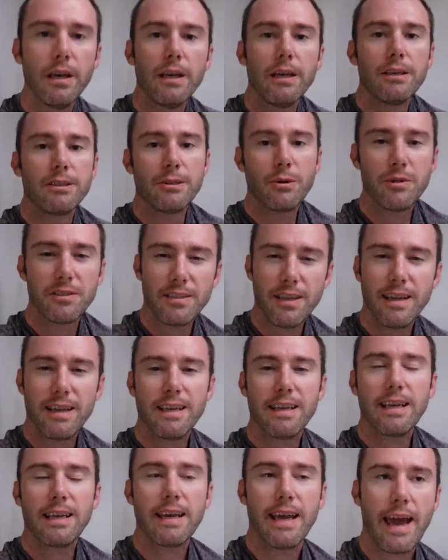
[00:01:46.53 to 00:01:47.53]
So it's not
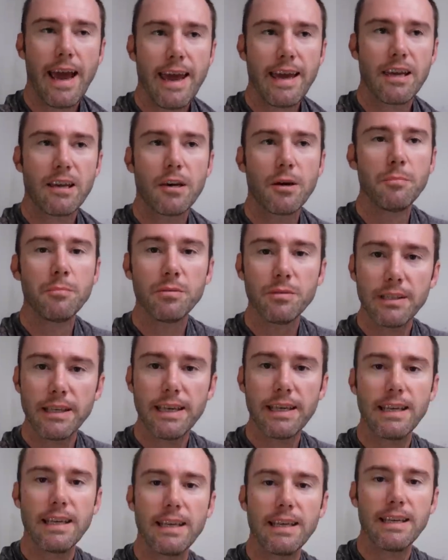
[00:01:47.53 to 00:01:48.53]
a
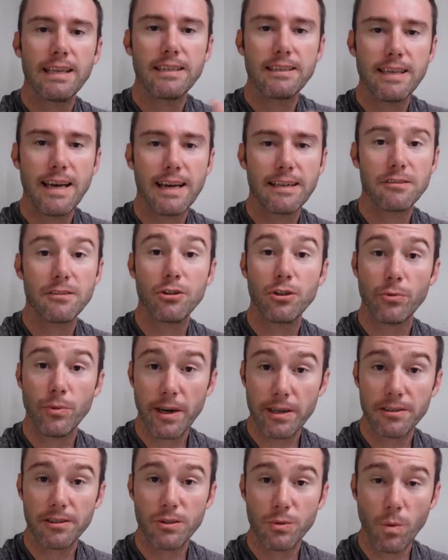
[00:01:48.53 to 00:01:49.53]
complete and exact
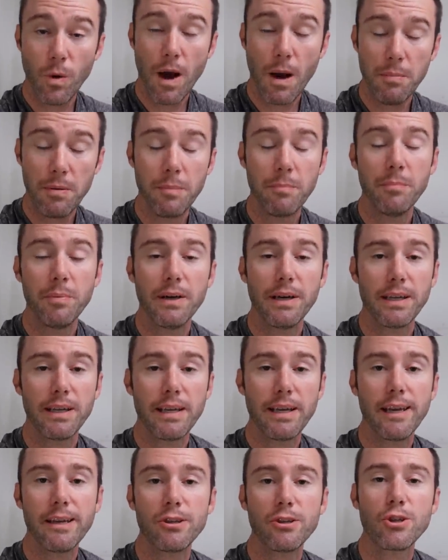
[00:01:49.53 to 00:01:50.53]
direct swap, but
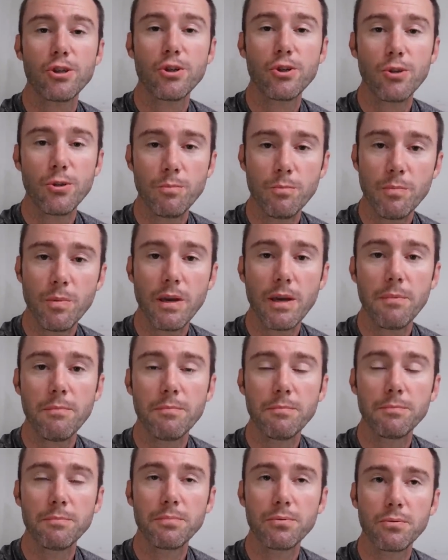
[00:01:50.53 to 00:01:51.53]
it should
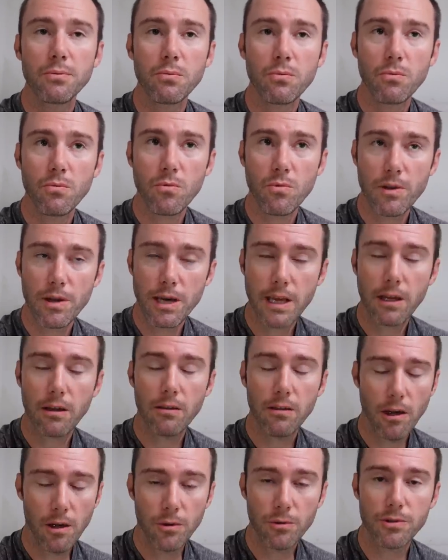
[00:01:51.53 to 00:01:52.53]
be pretty
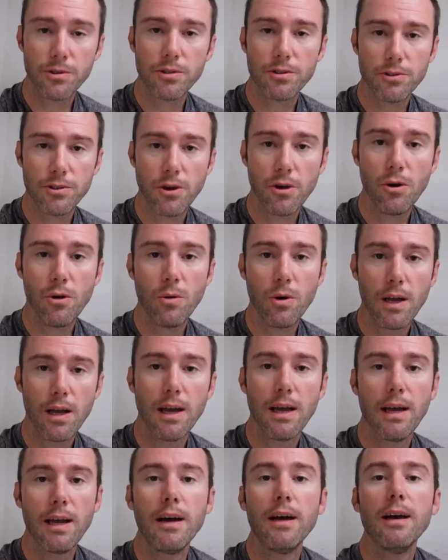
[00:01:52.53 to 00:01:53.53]
close. So
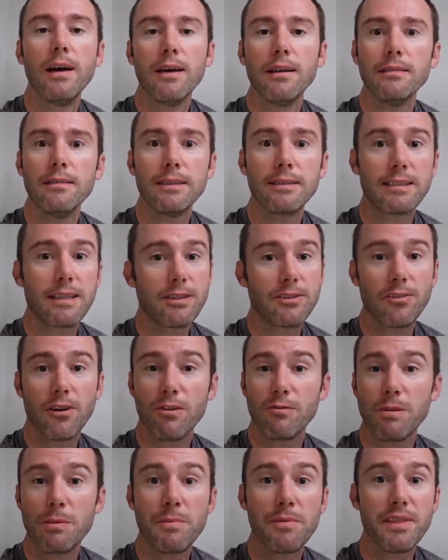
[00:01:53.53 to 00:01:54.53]
let's get
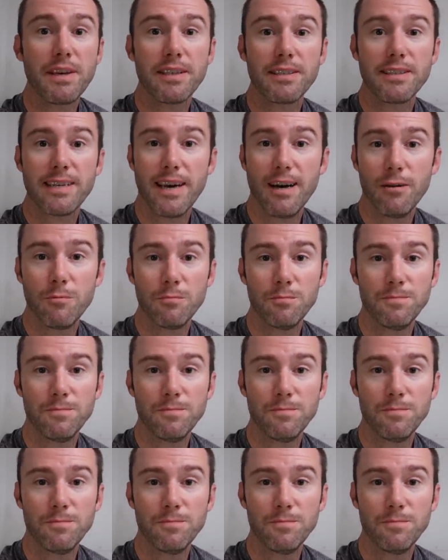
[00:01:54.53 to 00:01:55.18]
started ripping things out.